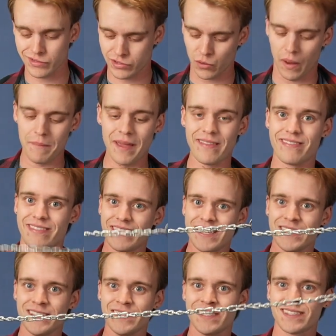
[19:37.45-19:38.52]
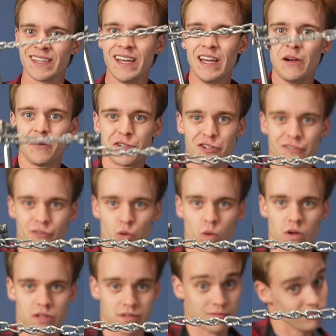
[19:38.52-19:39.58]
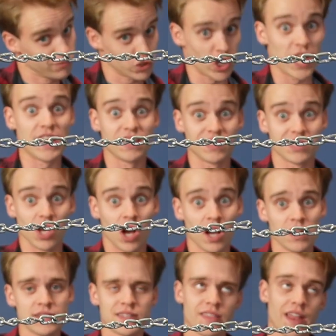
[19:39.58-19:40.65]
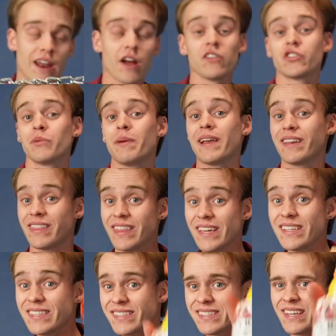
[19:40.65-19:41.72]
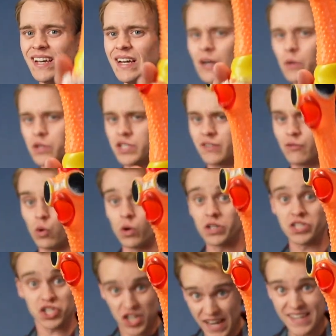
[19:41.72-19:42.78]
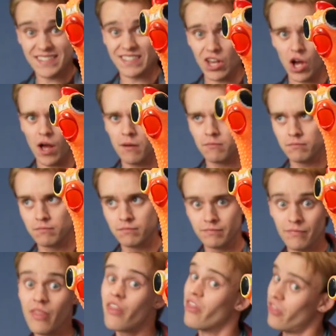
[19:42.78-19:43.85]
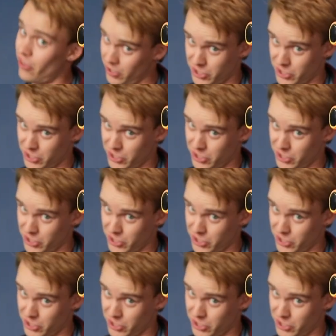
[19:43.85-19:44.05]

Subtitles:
So I made these, which are of course chainsaws, and then I also made this, which is of course chainsaw, the